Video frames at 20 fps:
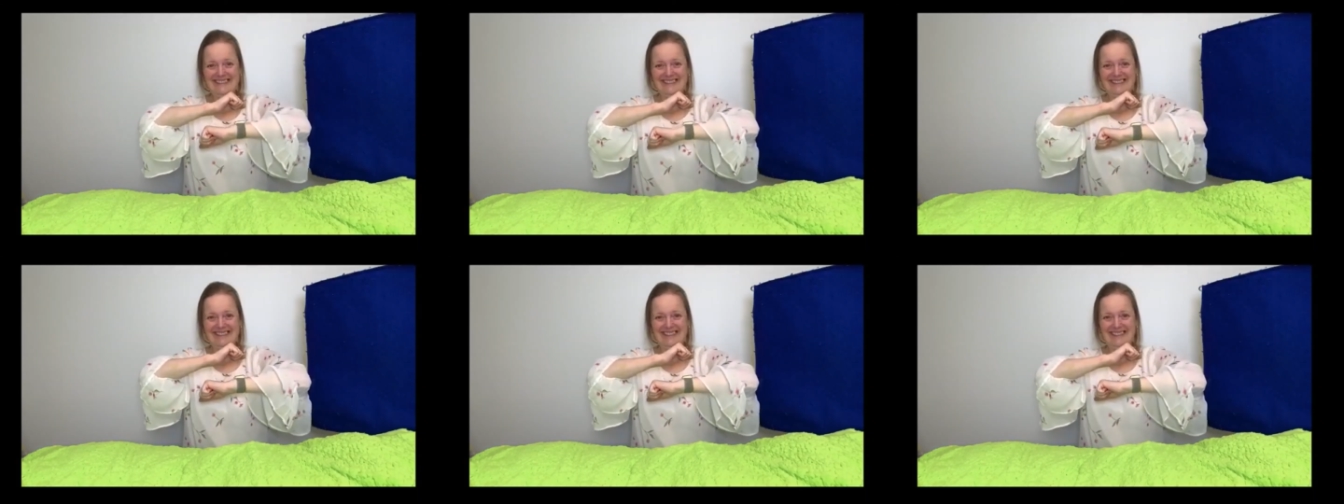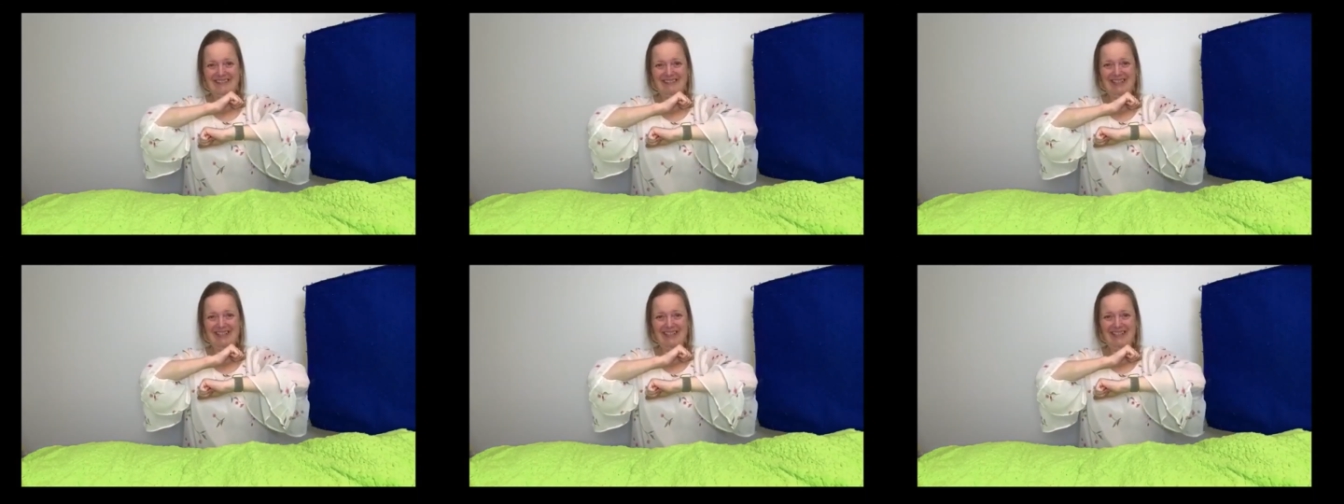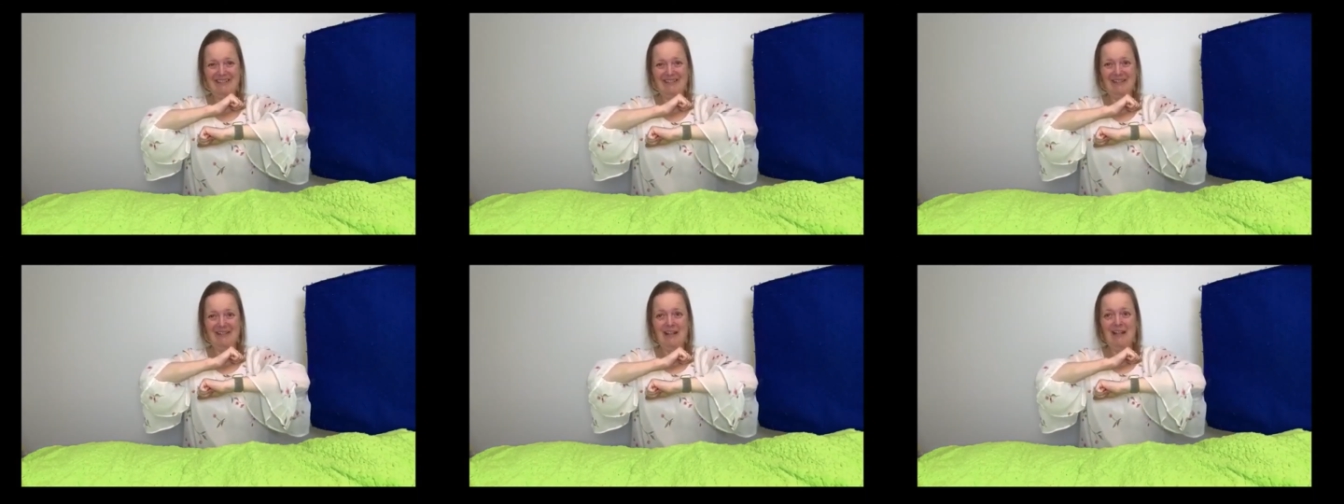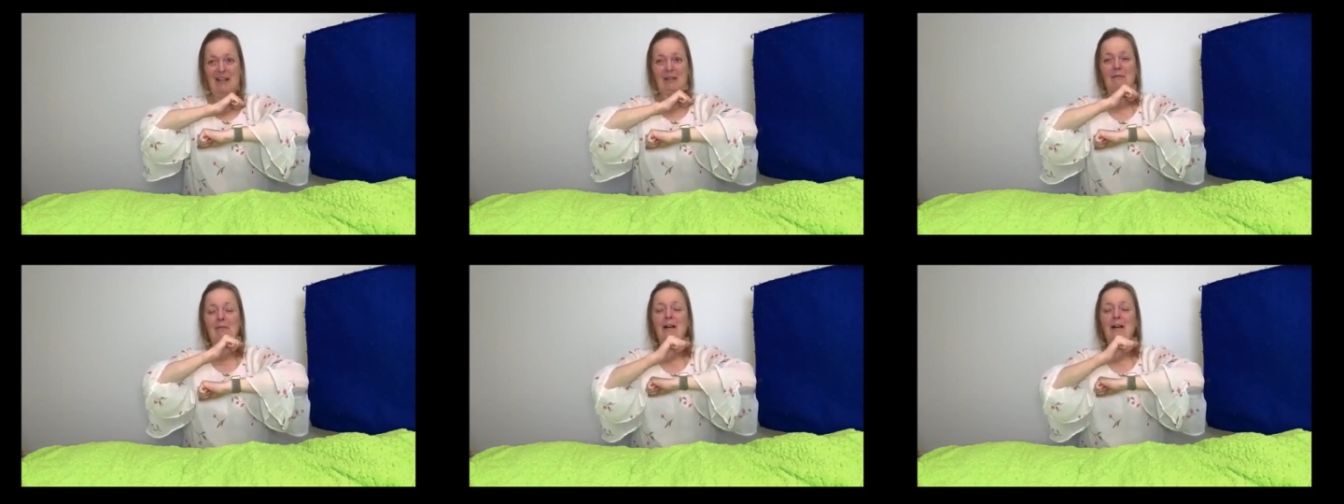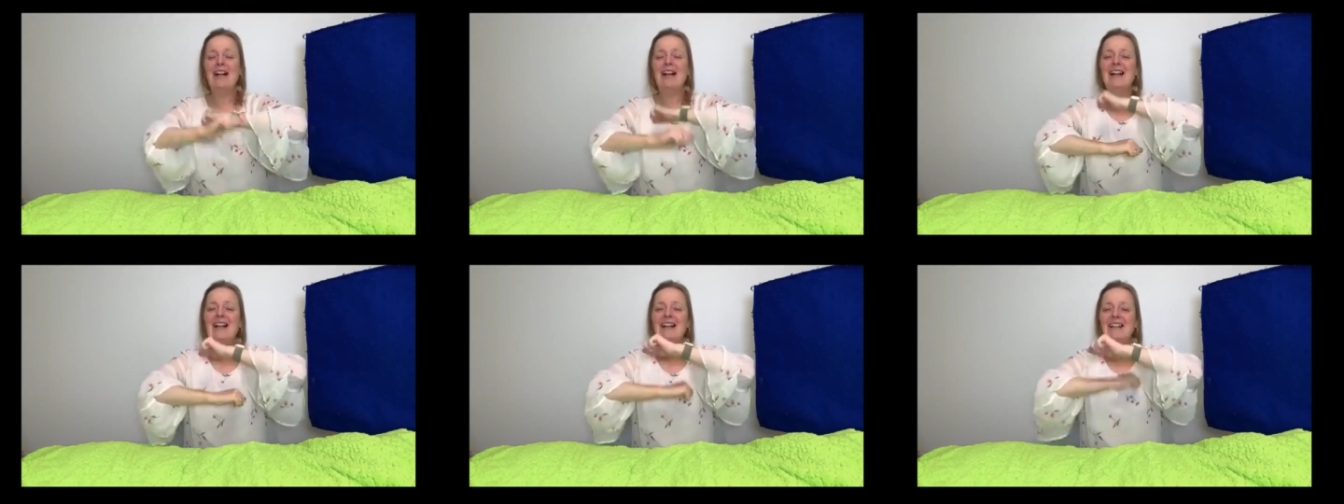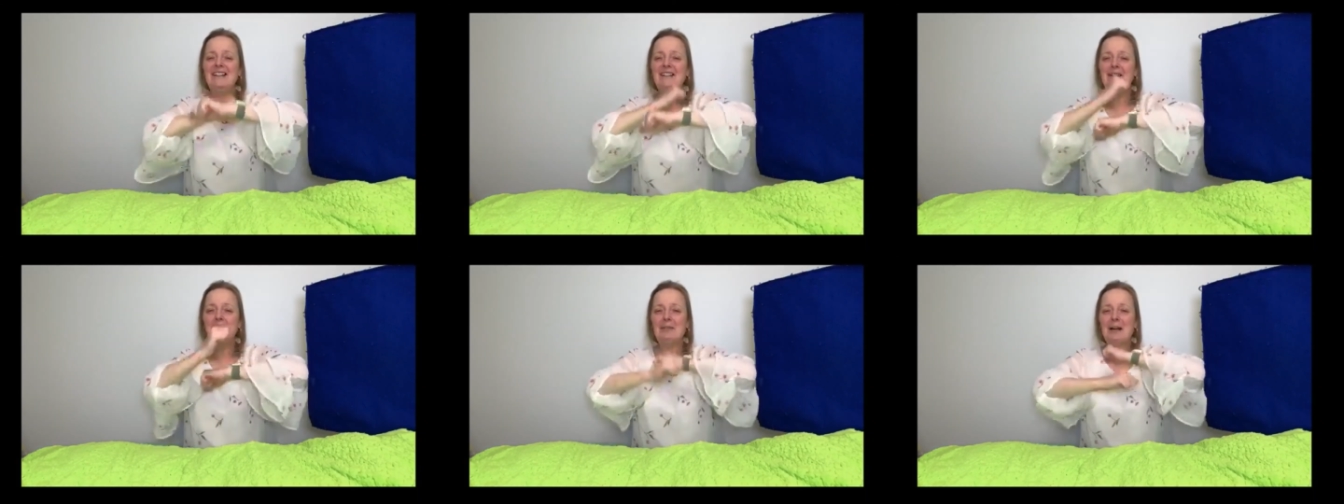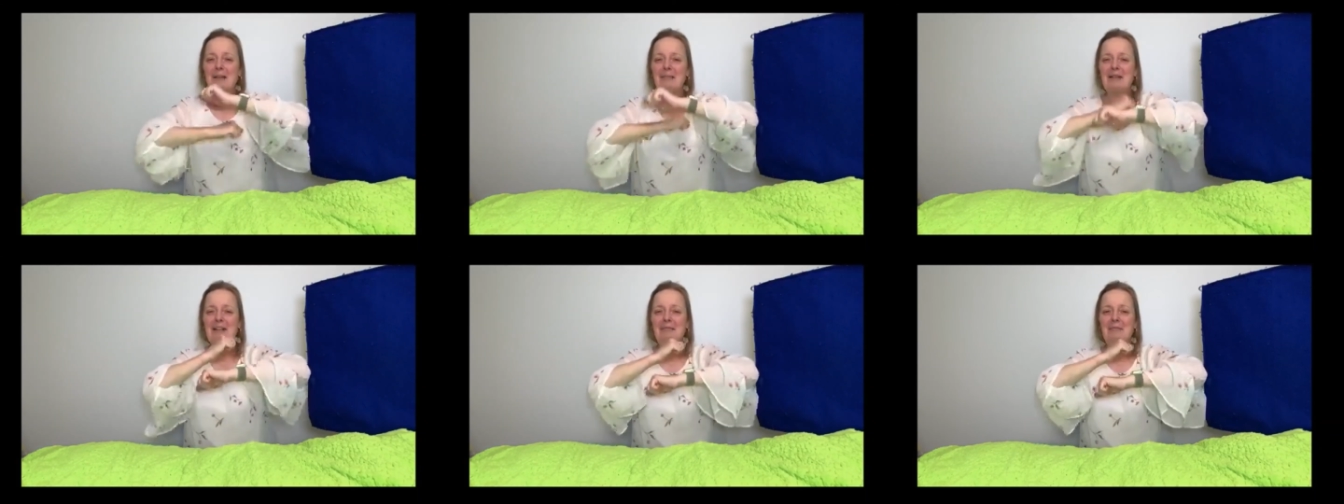Here we go. Wind the
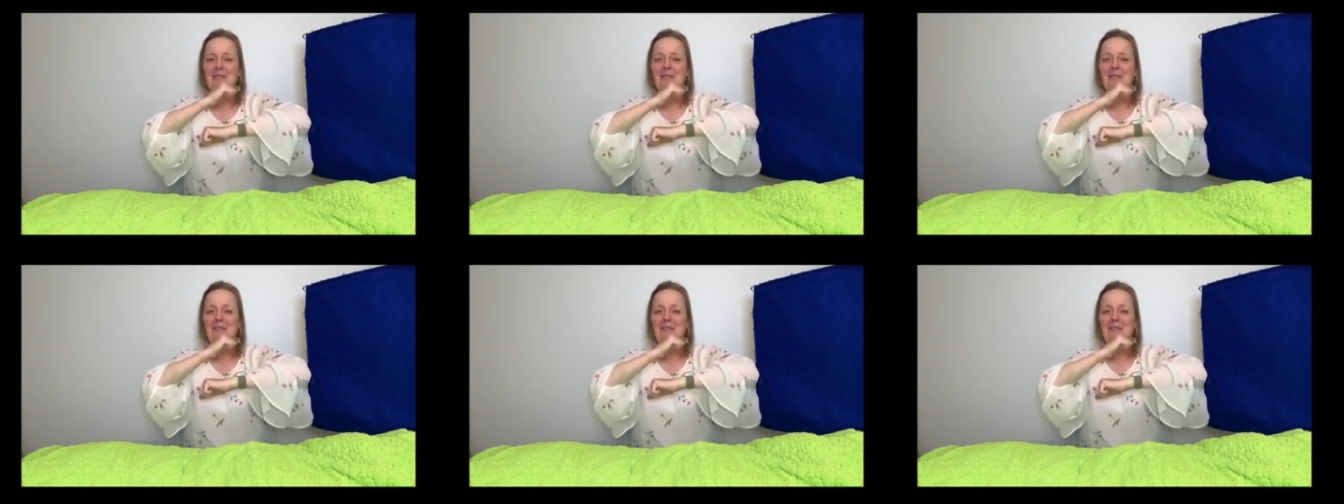bobbin up.